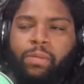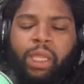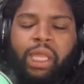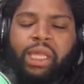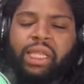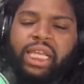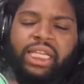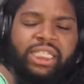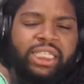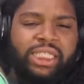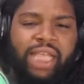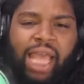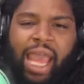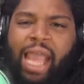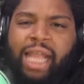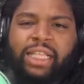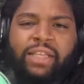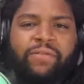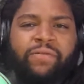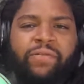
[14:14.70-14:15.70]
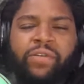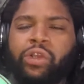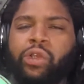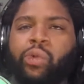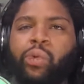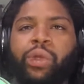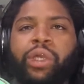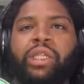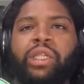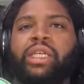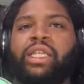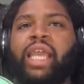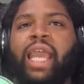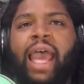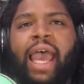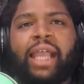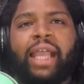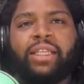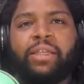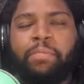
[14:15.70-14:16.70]
they just acted very quickly. They
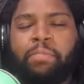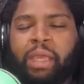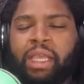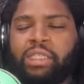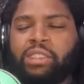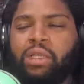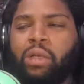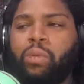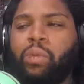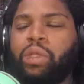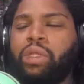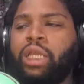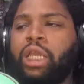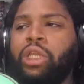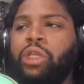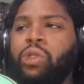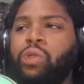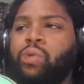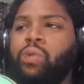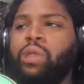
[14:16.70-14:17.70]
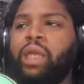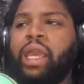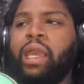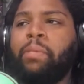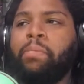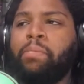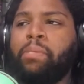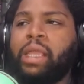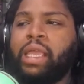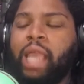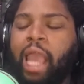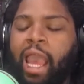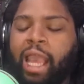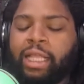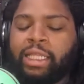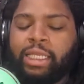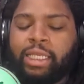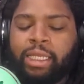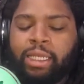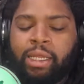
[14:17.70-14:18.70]
acted based on what they knew. They
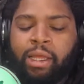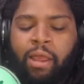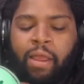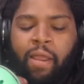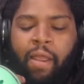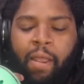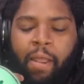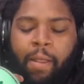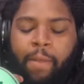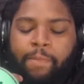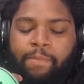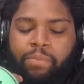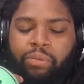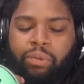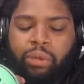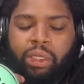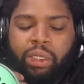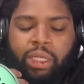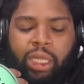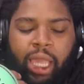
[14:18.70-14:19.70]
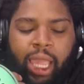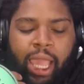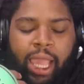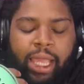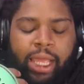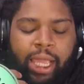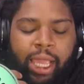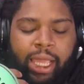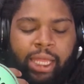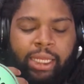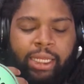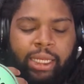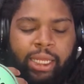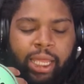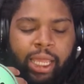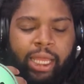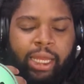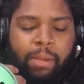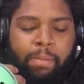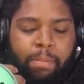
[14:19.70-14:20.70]
acted in
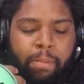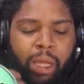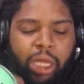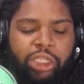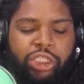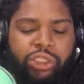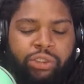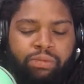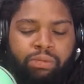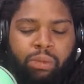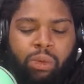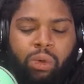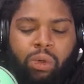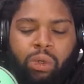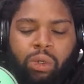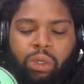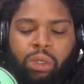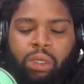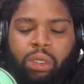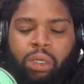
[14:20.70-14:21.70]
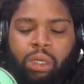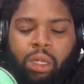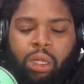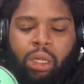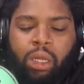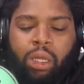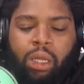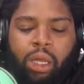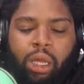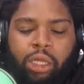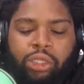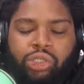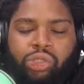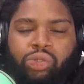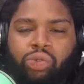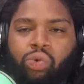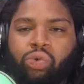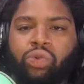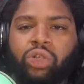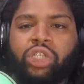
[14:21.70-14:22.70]
a much more
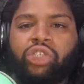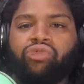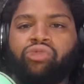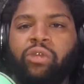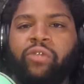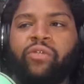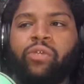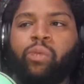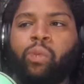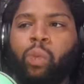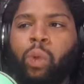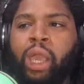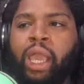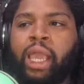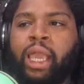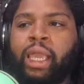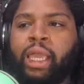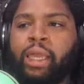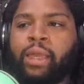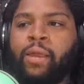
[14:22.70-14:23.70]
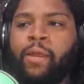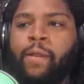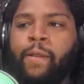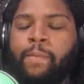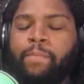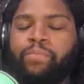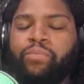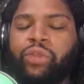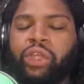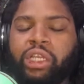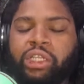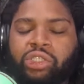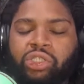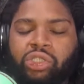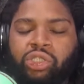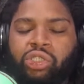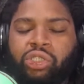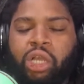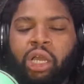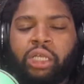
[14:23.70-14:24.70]
story-driven way than
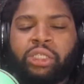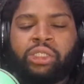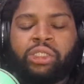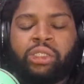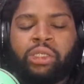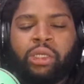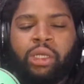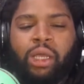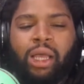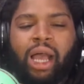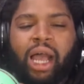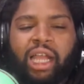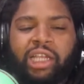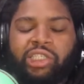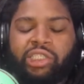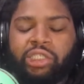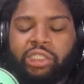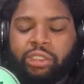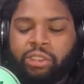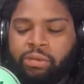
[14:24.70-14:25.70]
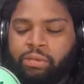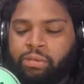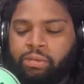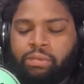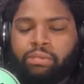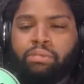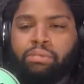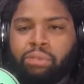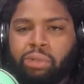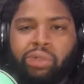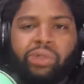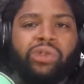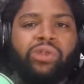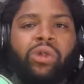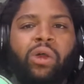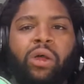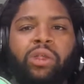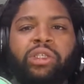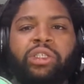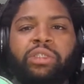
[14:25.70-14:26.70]
just, I should
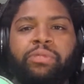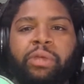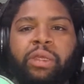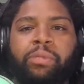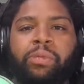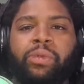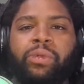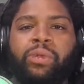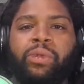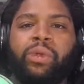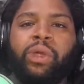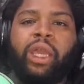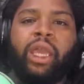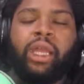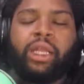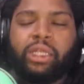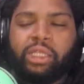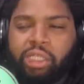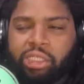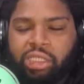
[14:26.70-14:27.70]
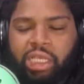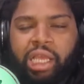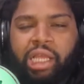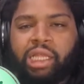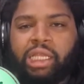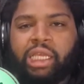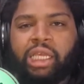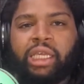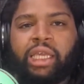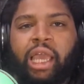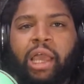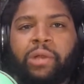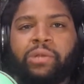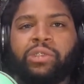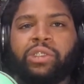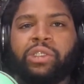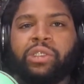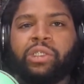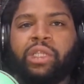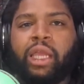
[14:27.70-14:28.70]
murder all these people and just end the
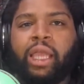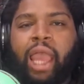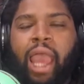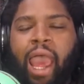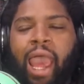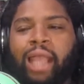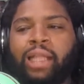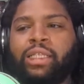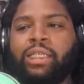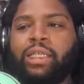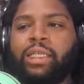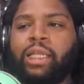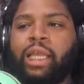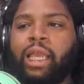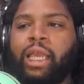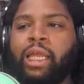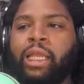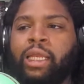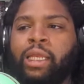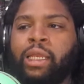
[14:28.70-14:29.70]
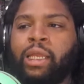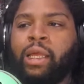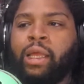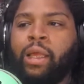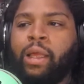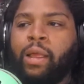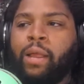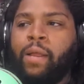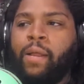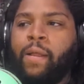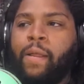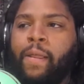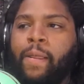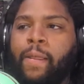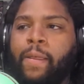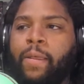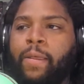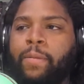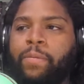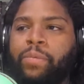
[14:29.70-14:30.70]
encounter. They acted
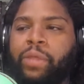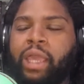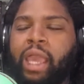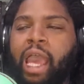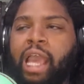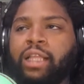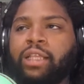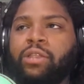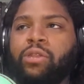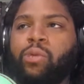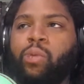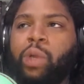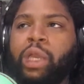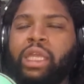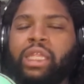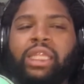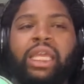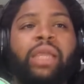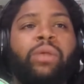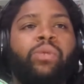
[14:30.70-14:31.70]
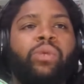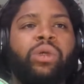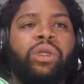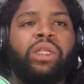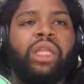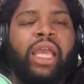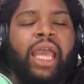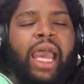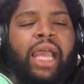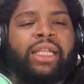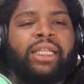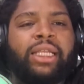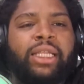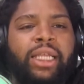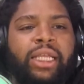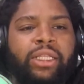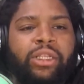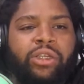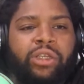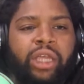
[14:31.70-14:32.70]
the way they would. They acted
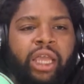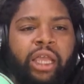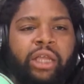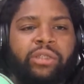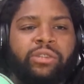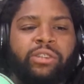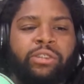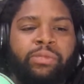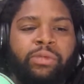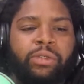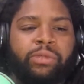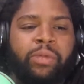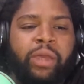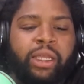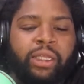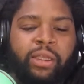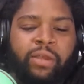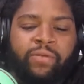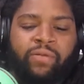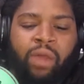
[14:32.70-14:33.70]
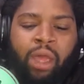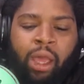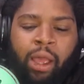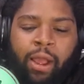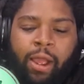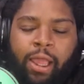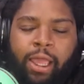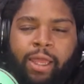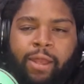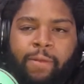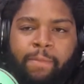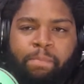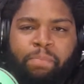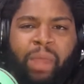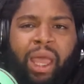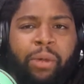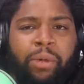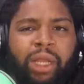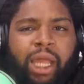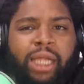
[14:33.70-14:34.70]
in their character's perspective. And
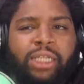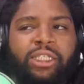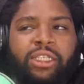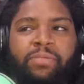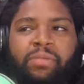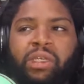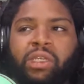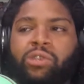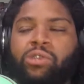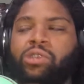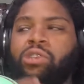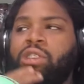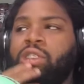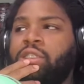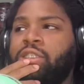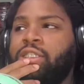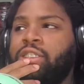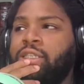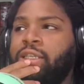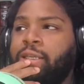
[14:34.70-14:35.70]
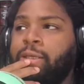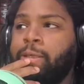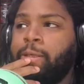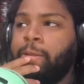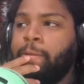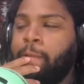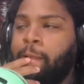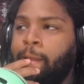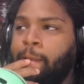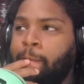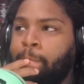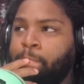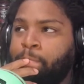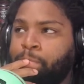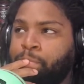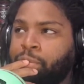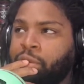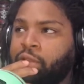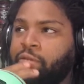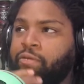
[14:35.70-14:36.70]
I would actually be interested to see,
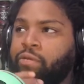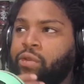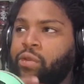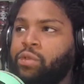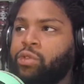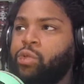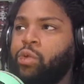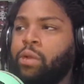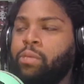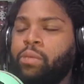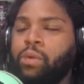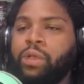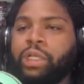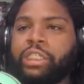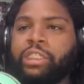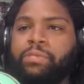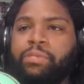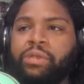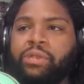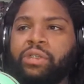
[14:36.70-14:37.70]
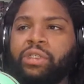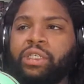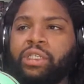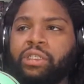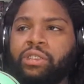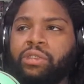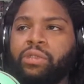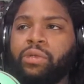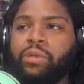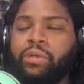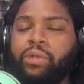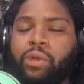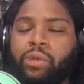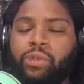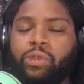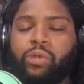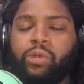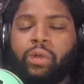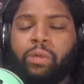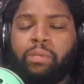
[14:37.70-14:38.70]
for those who are more experienced or
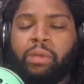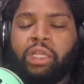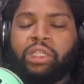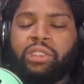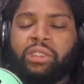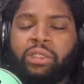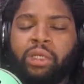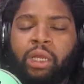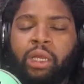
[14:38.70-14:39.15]
those who are much